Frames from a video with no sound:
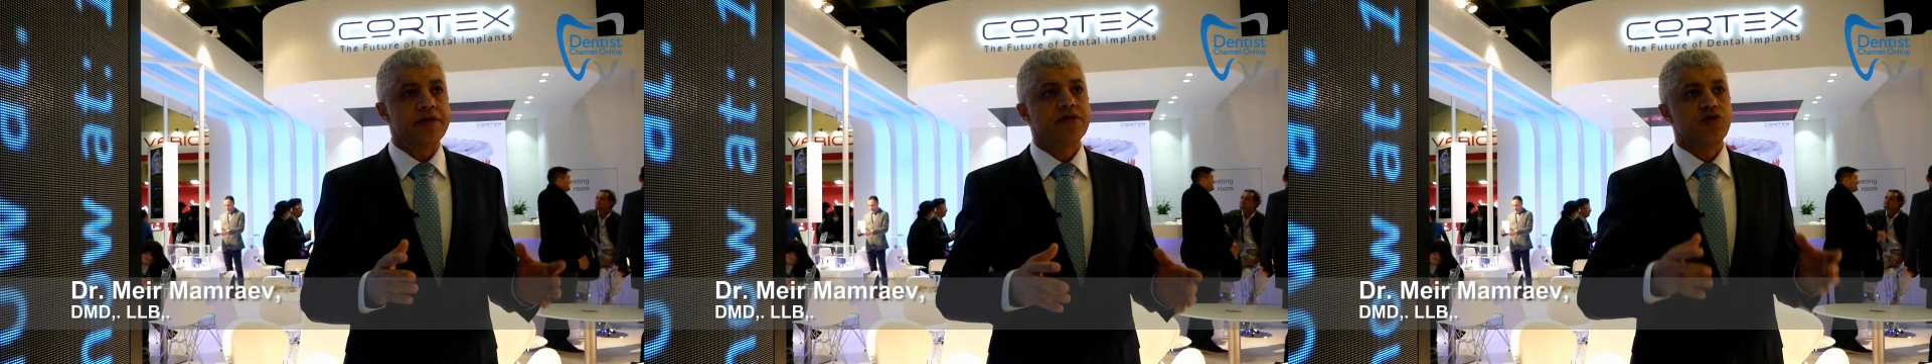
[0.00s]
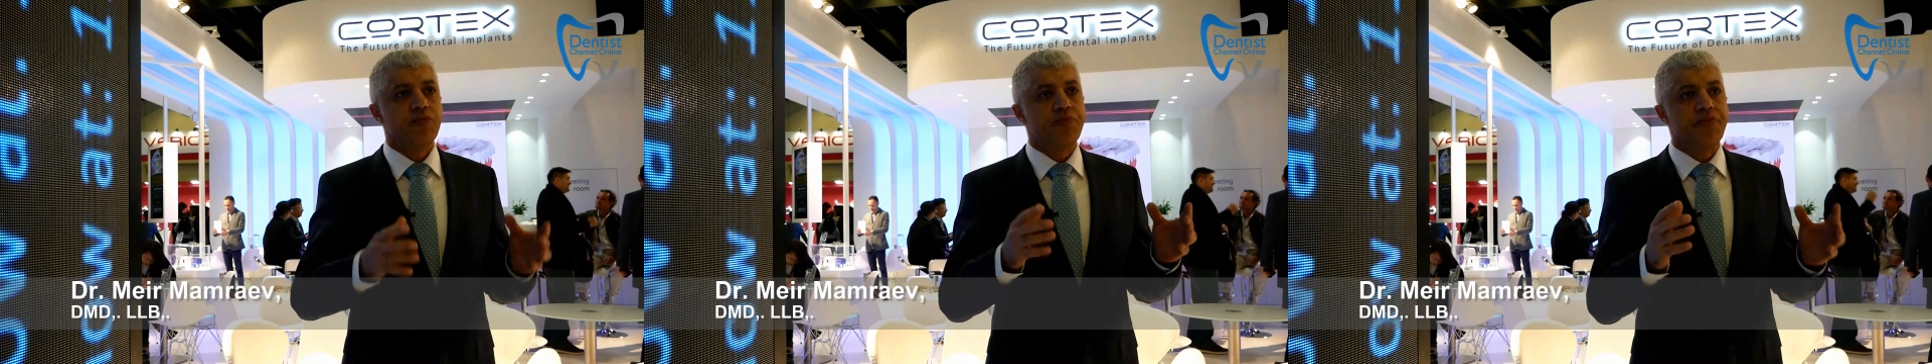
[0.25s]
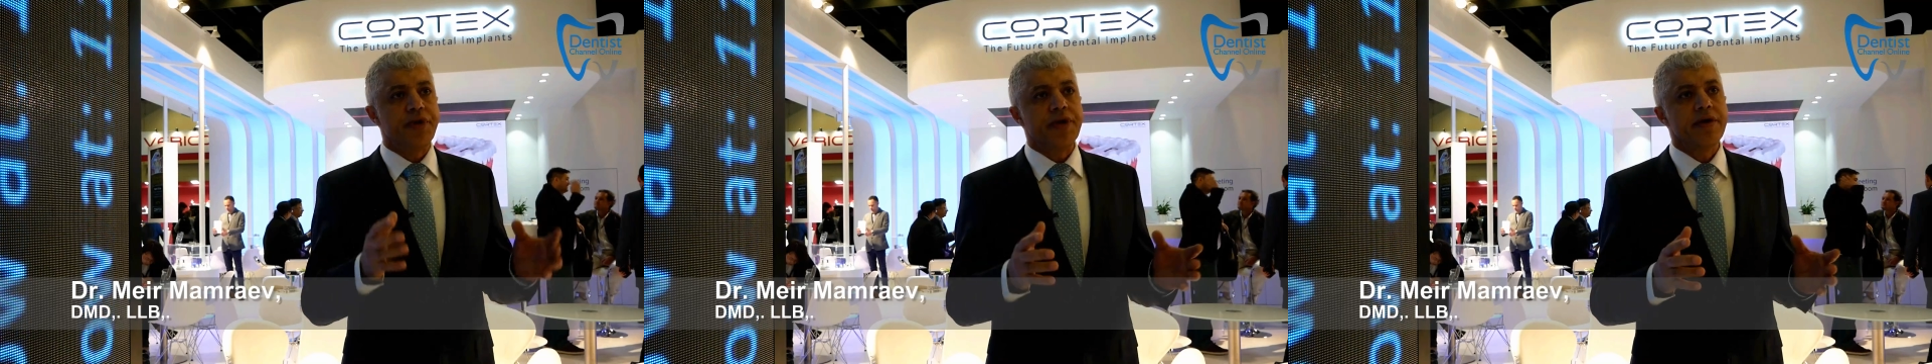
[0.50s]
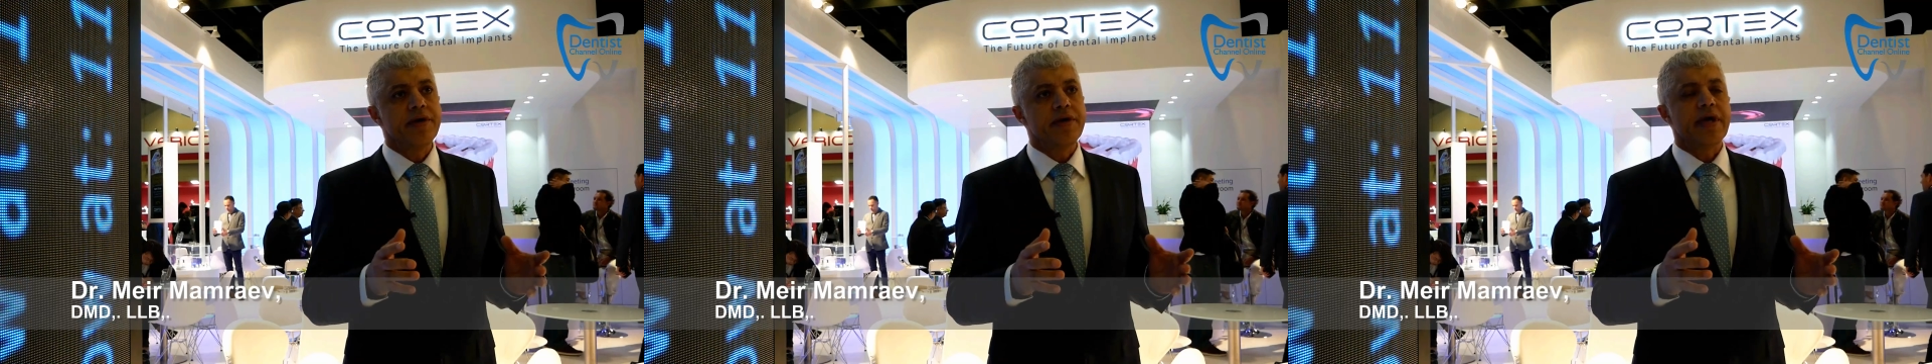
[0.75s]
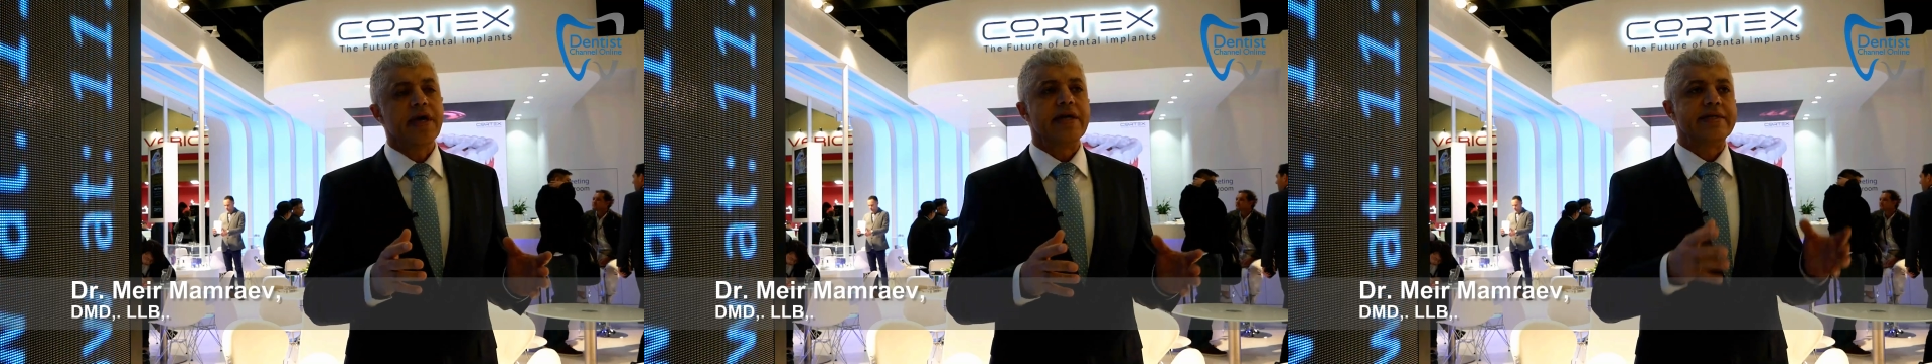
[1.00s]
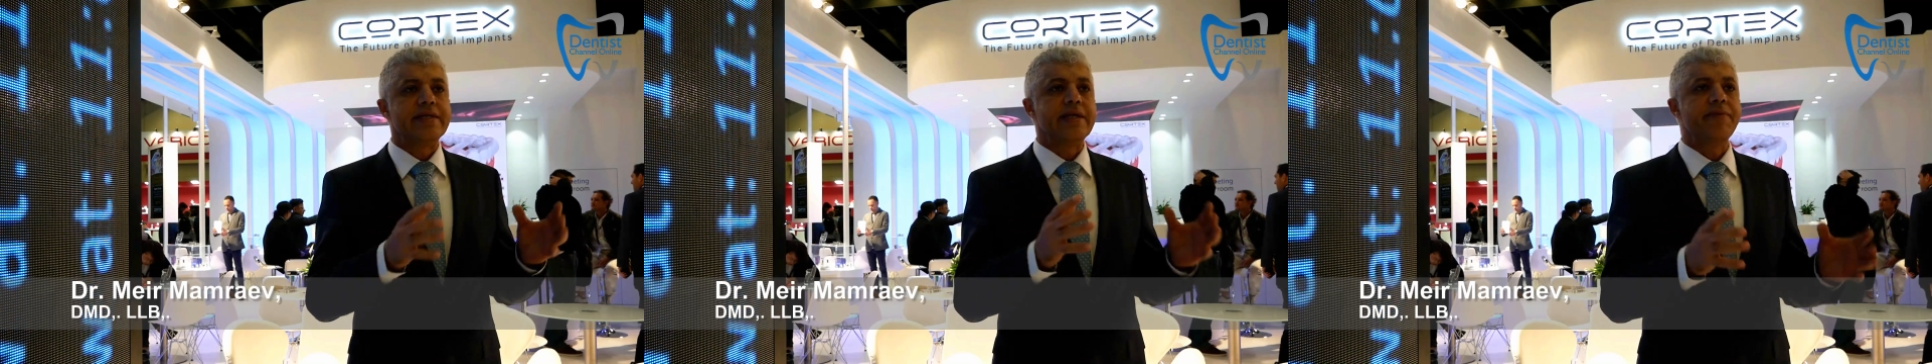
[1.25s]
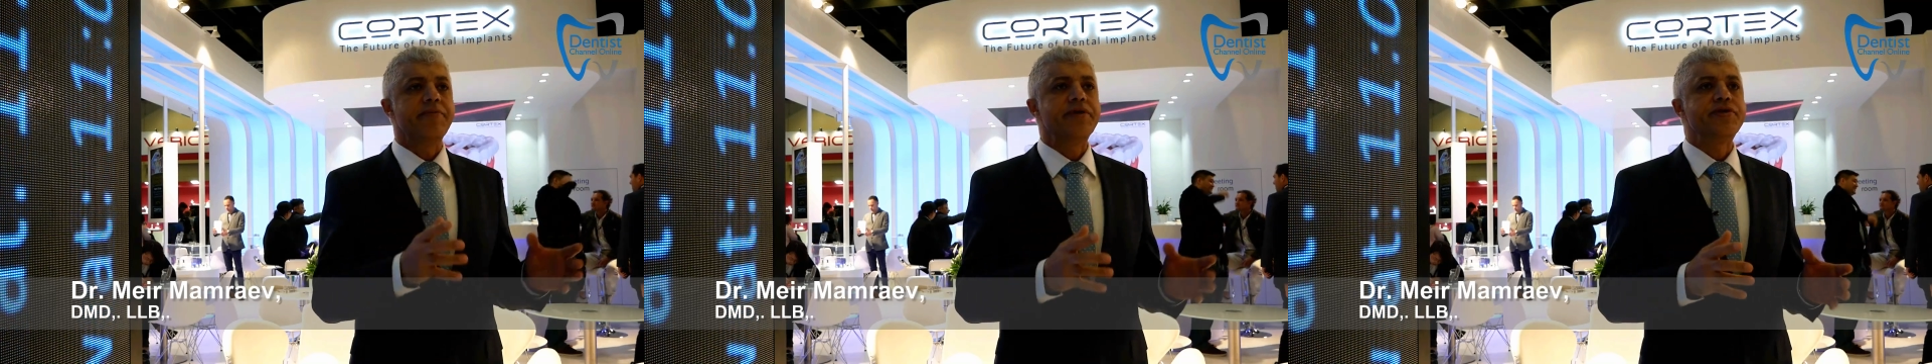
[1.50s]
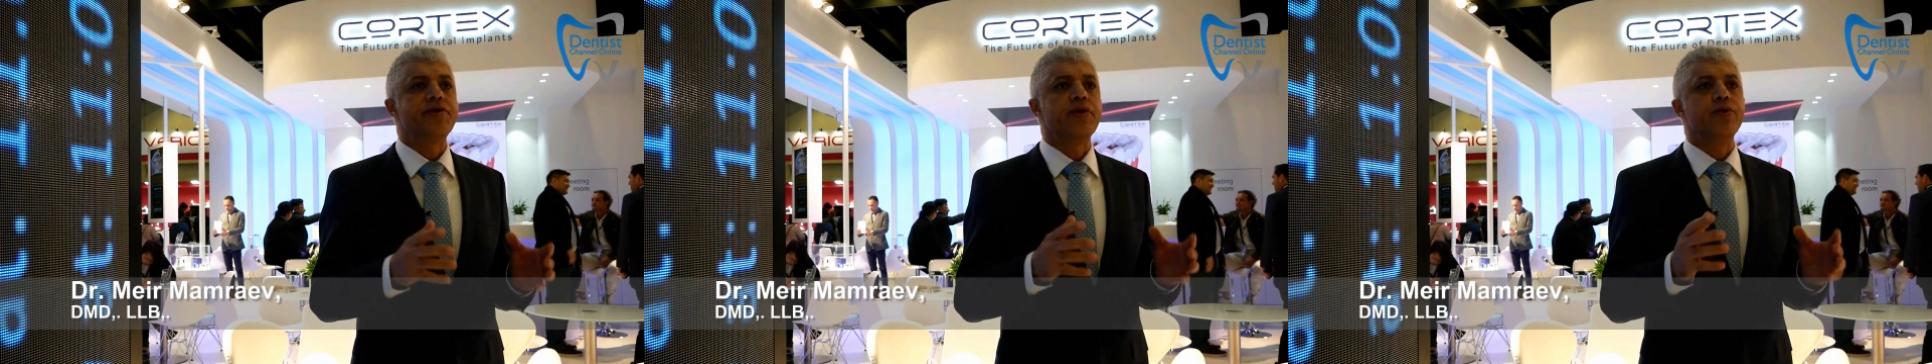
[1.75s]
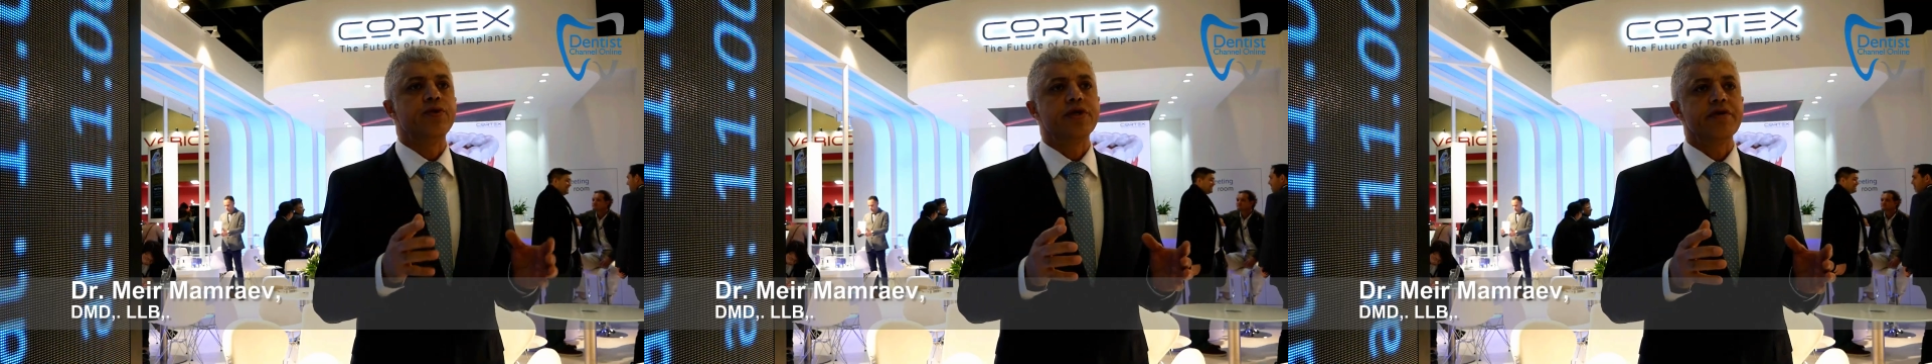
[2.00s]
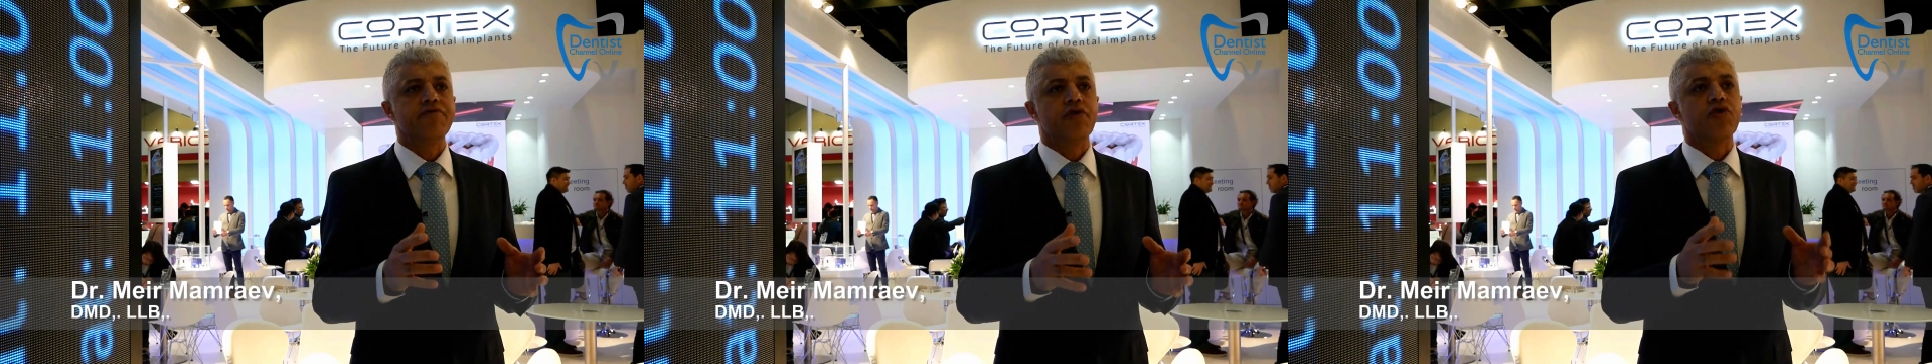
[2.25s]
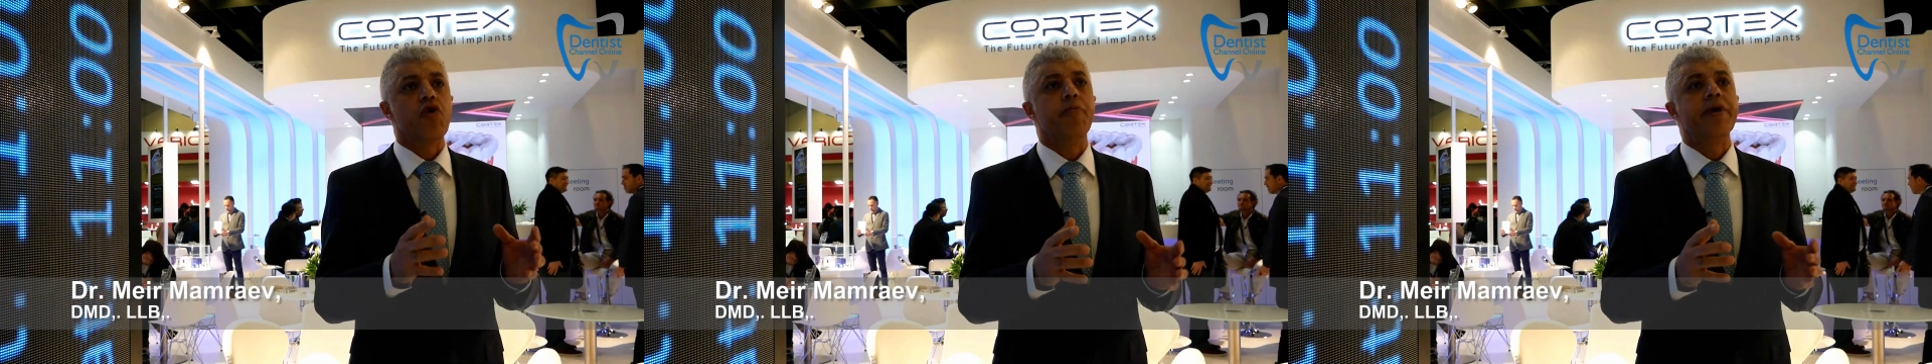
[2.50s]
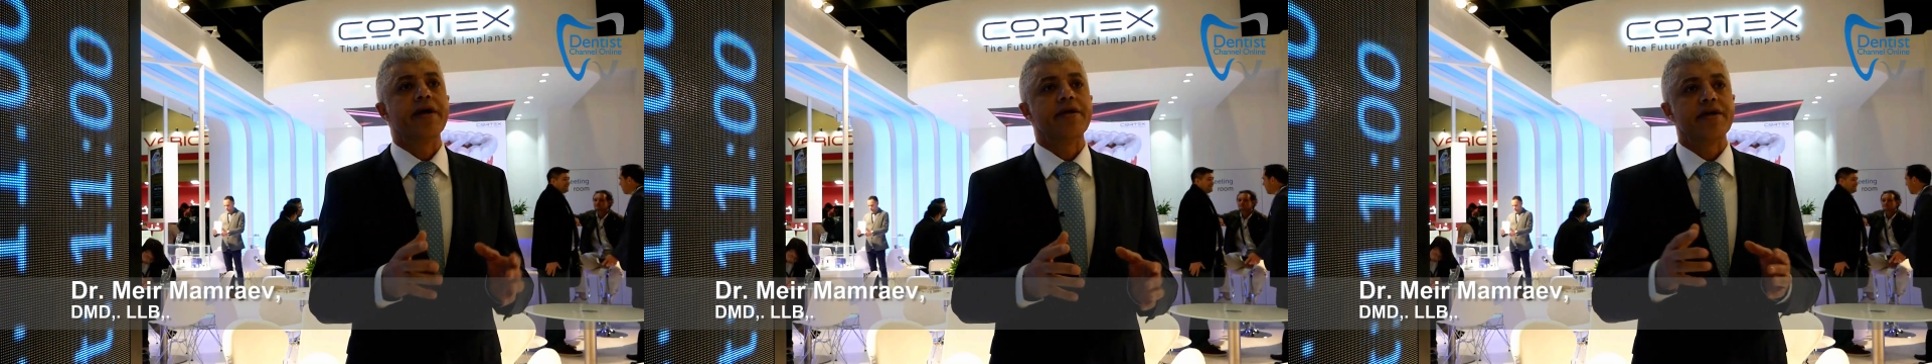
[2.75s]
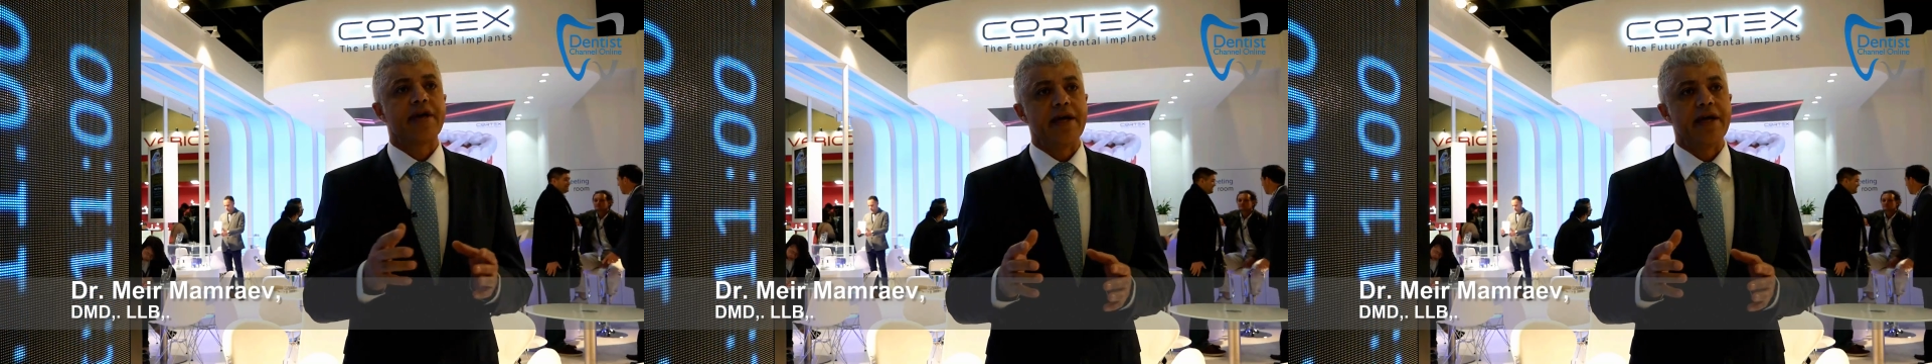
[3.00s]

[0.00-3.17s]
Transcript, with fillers: is to bring a simple solution for complicated